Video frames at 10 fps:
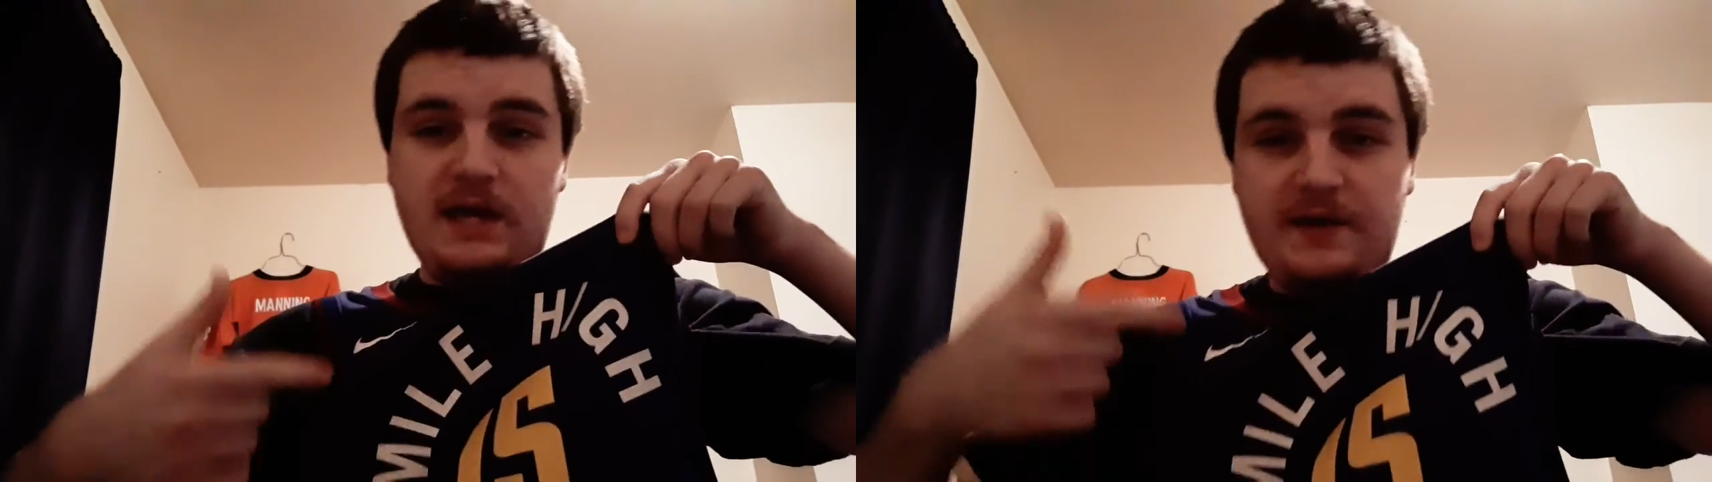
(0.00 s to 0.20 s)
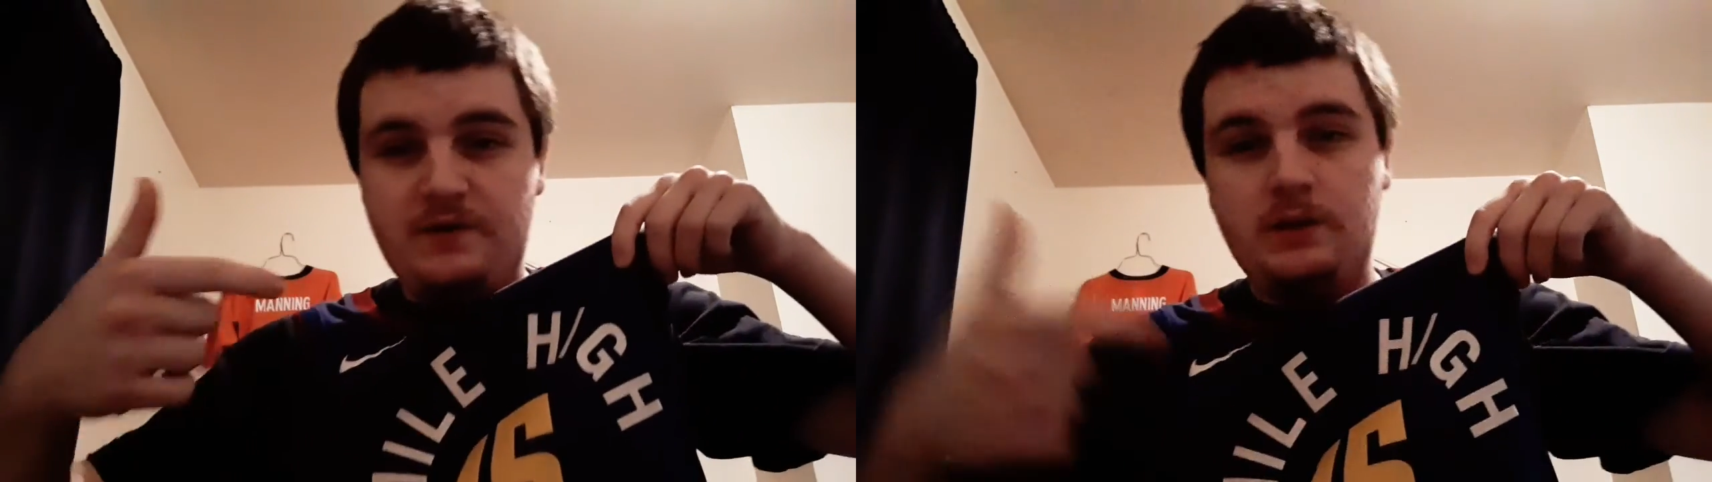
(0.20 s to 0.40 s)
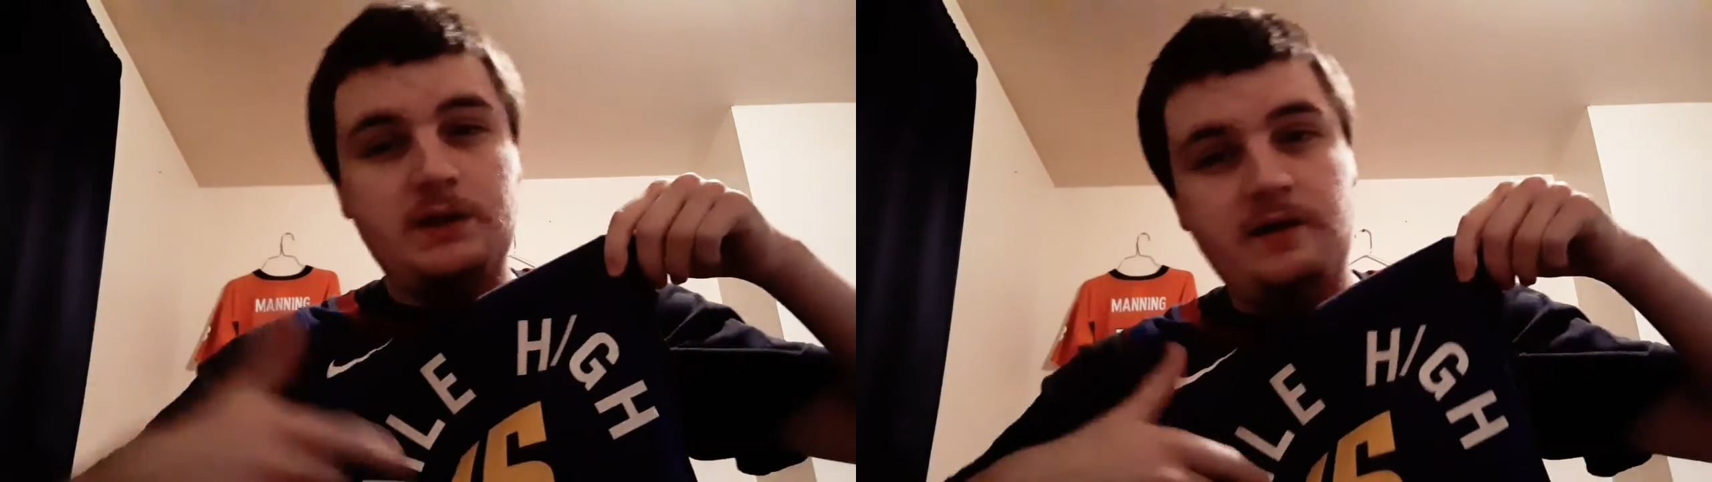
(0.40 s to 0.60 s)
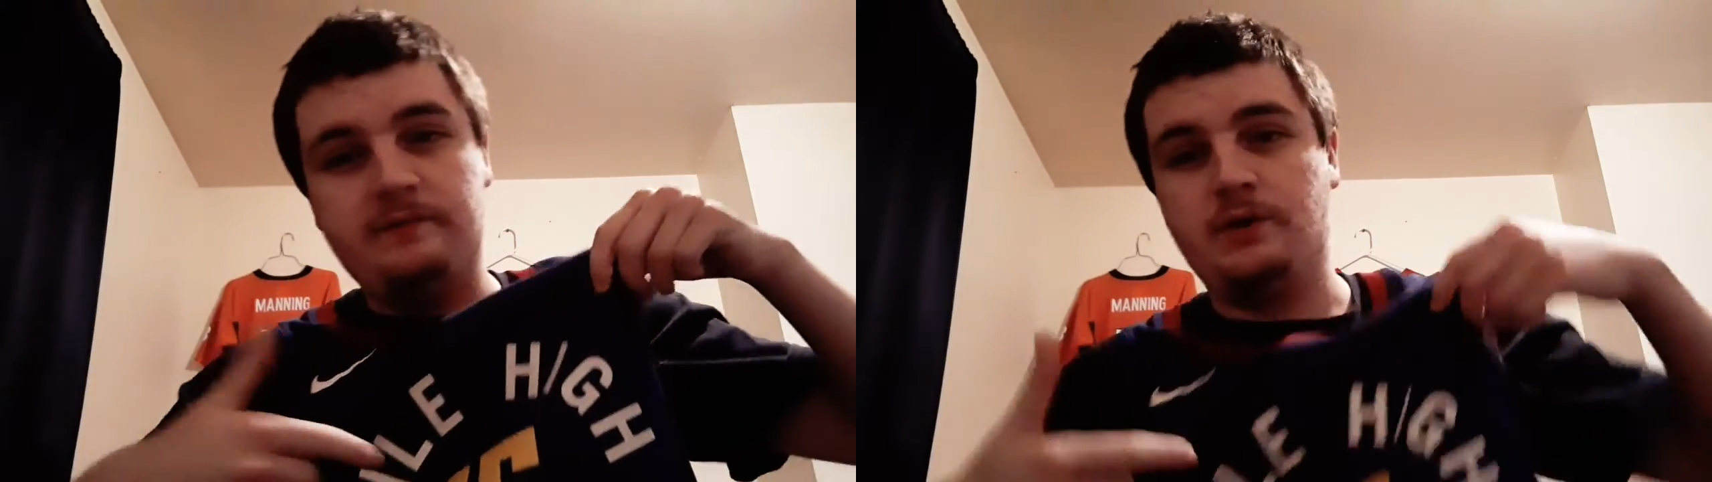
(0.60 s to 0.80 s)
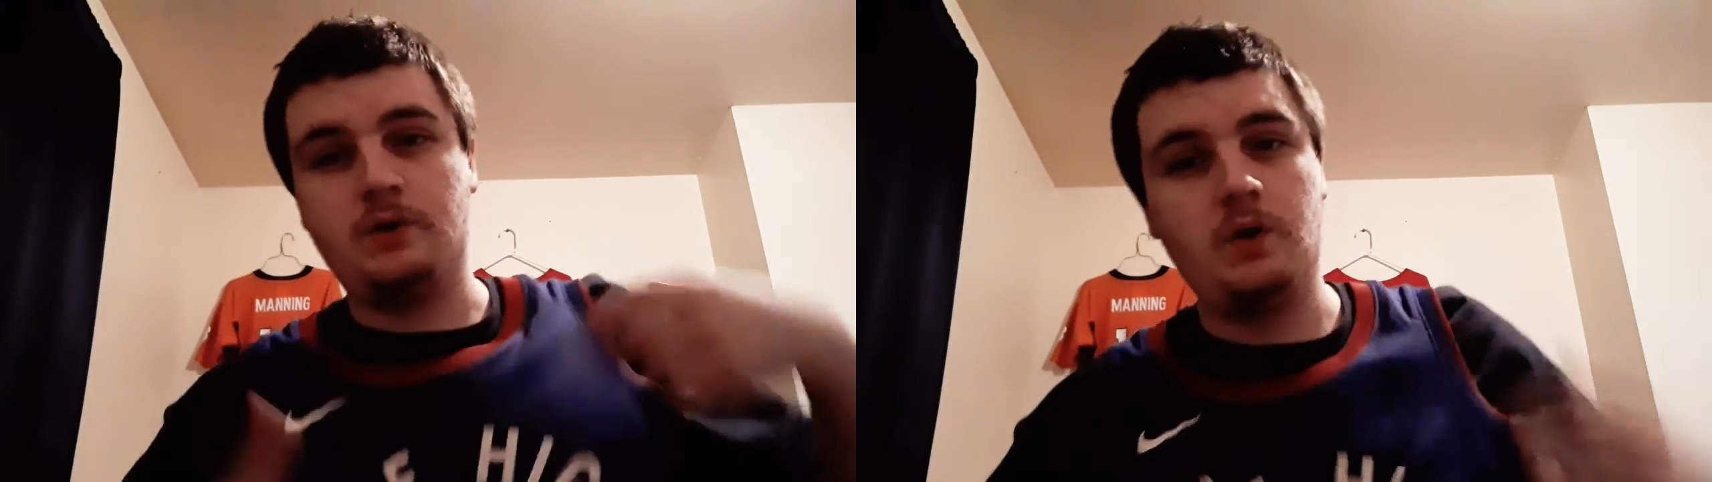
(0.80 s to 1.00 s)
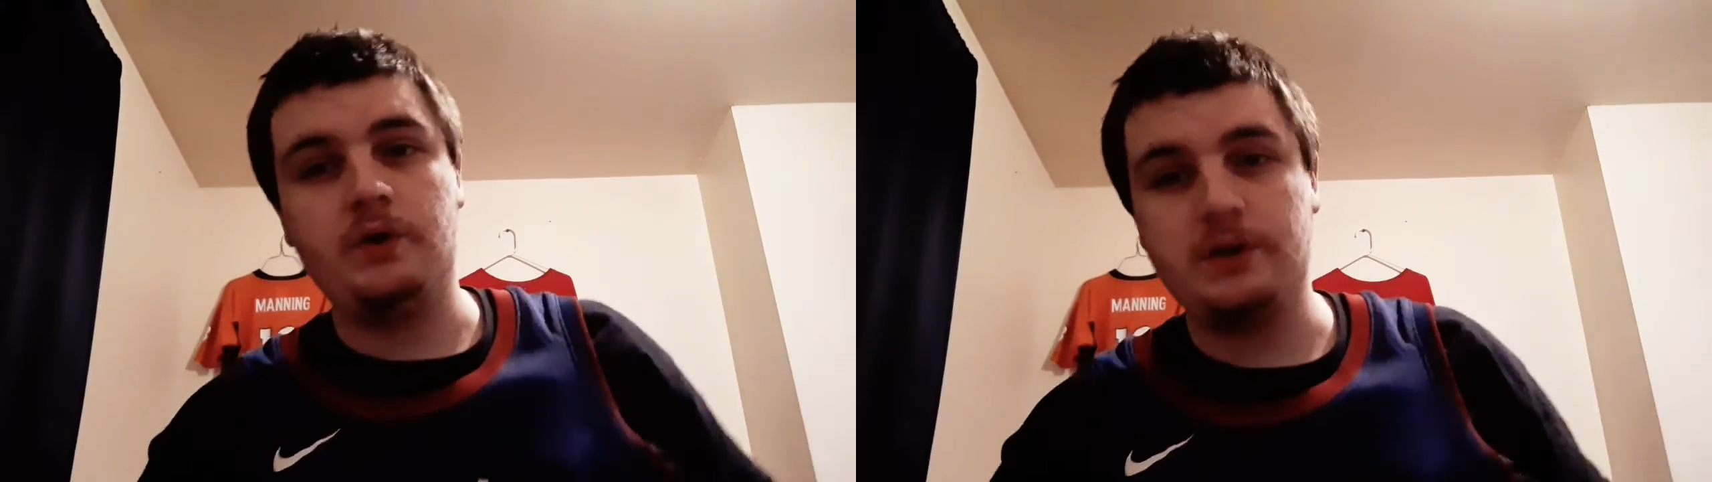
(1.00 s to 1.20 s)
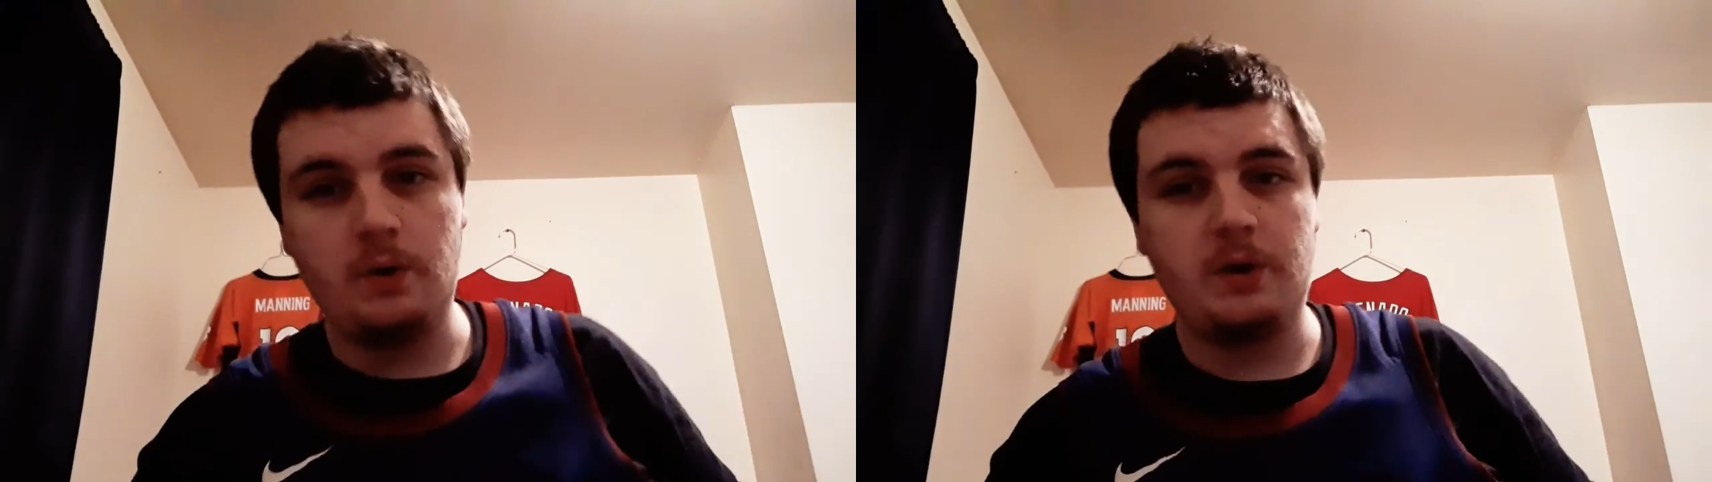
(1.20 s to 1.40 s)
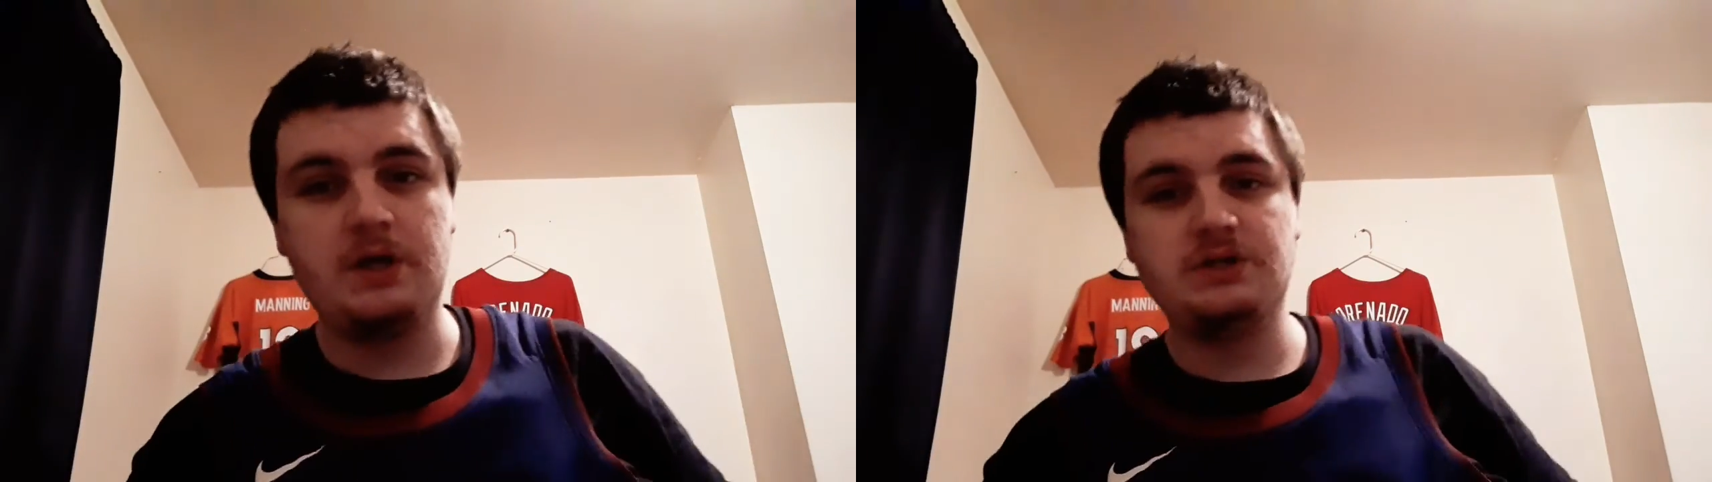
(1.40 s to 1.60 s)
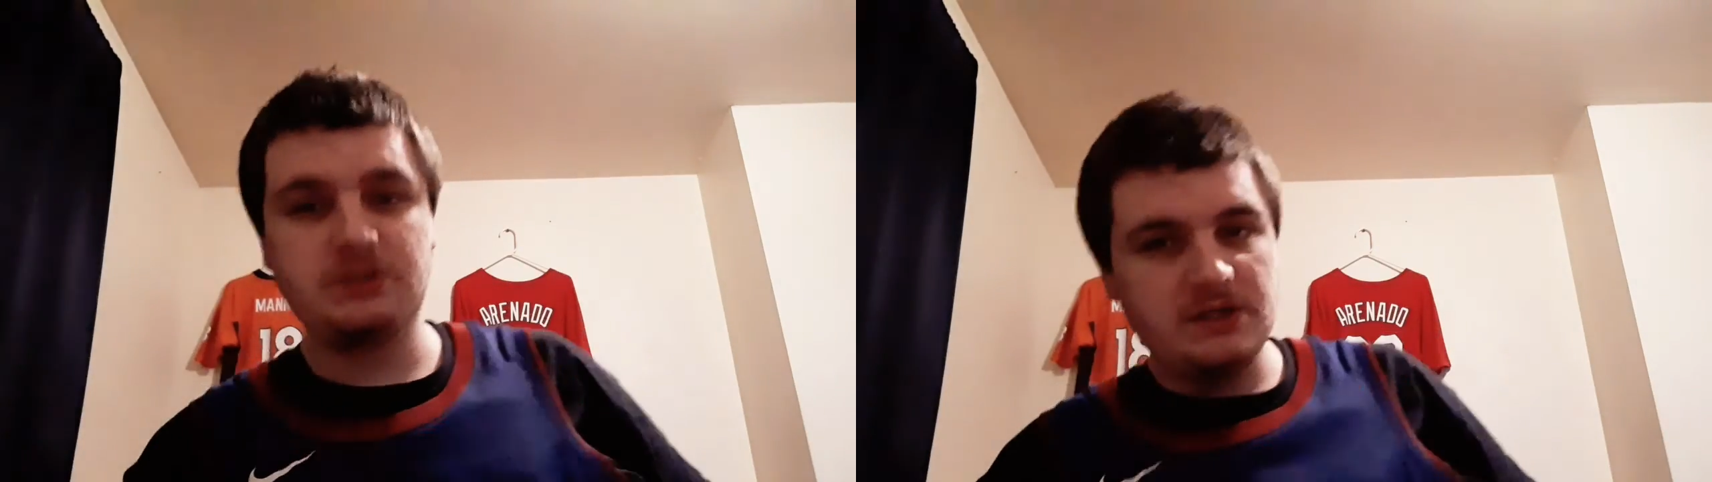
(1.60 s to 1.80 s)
if you love Nikola Jokic.